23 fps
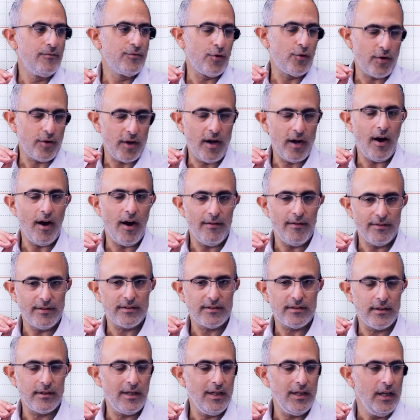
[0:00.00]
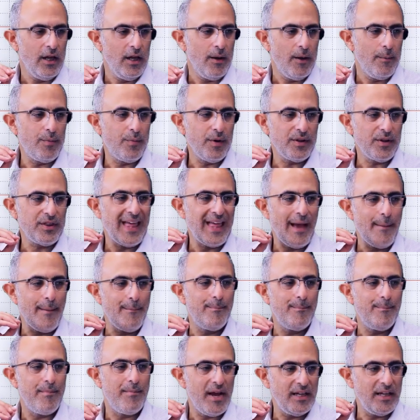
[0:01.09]
okay, obviously, but that
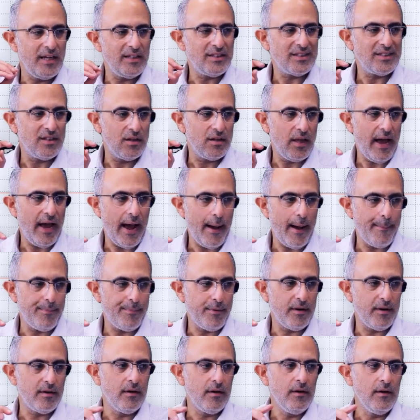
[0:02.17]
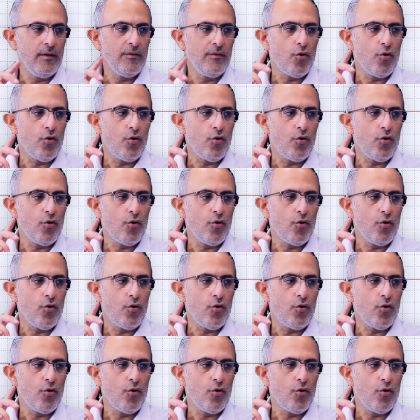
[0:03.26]
may still happen,